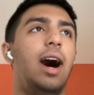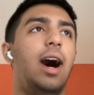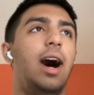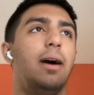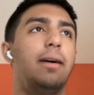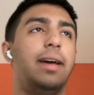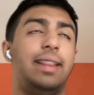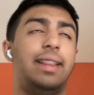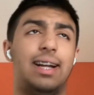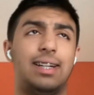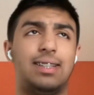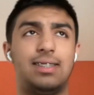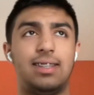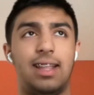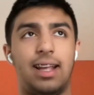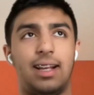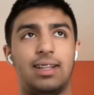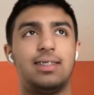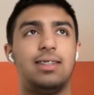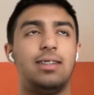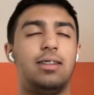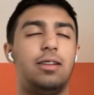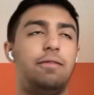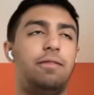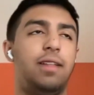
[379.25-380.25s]
and that's
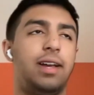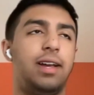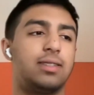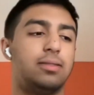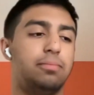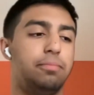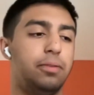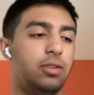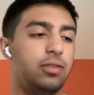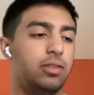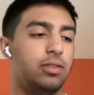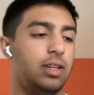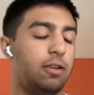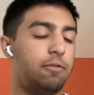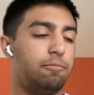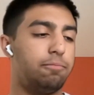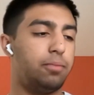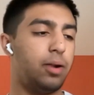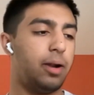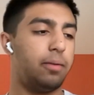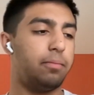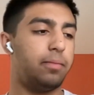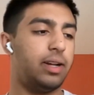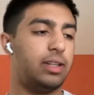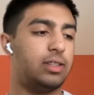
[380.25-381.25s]
thanks to the flexibility of
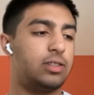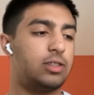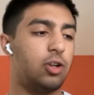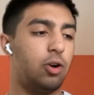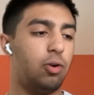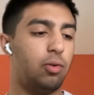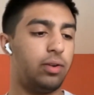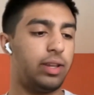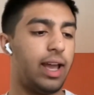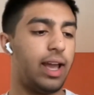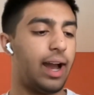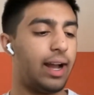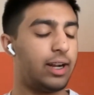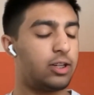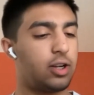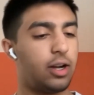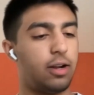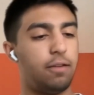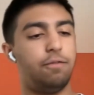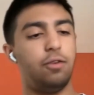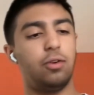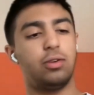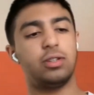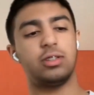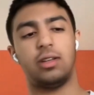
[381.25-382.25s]
BrightMinds. So yeah, I try
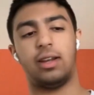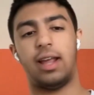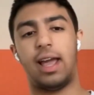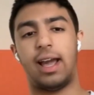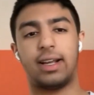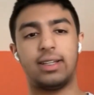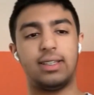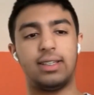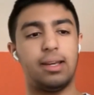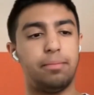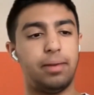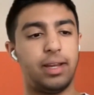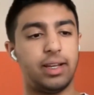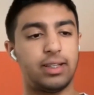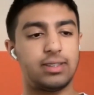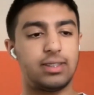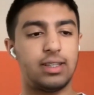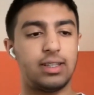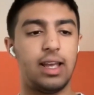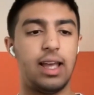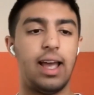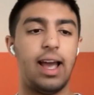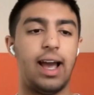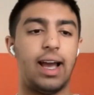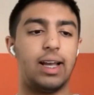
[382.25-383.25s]
to focus on
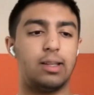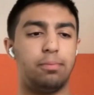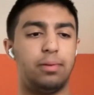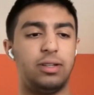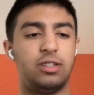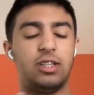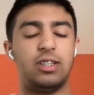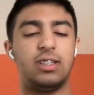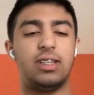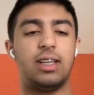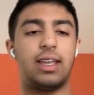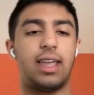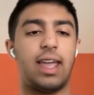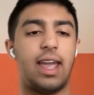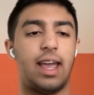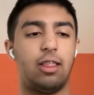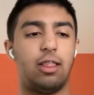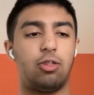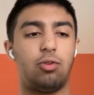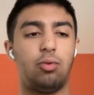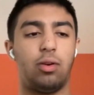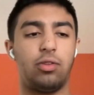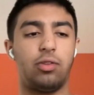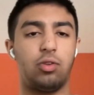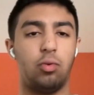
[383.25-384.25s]
academics as much as I
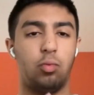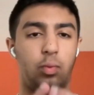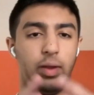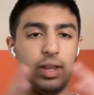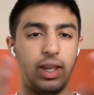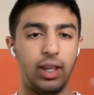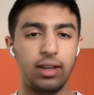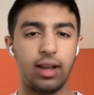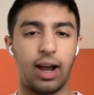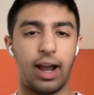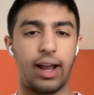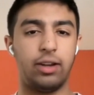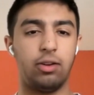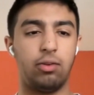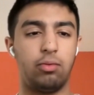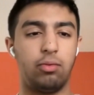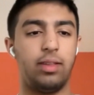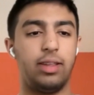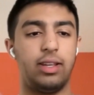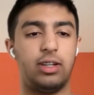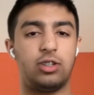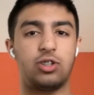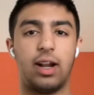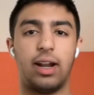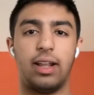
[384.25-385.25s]
can throughout the week. I don't
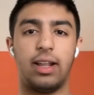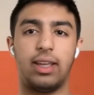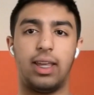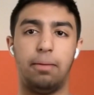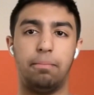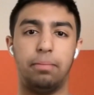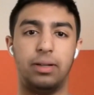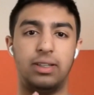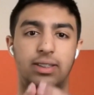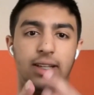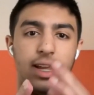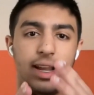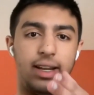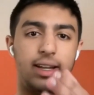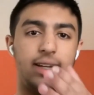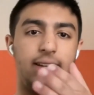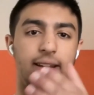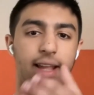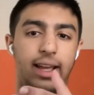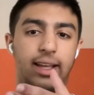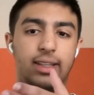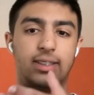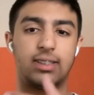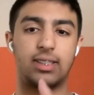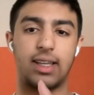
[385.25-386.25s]
really try to keep a
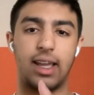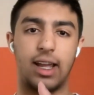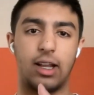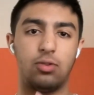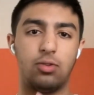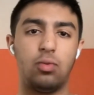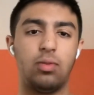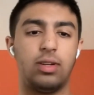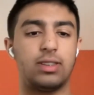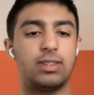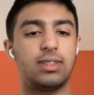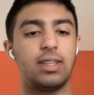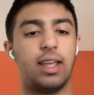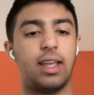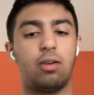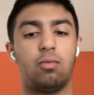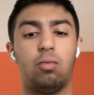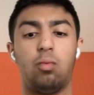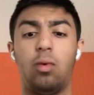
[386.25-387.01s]
day-to-day schedule. It's like,